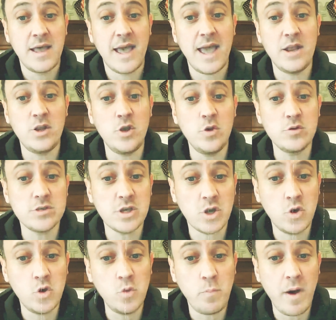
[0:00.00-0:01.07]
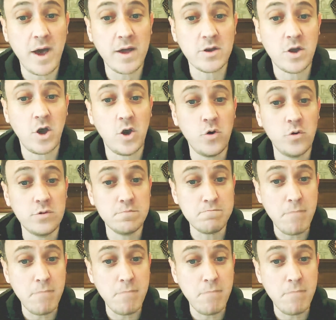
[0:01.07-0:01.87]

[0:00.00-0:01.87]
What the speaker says: and use the coupon code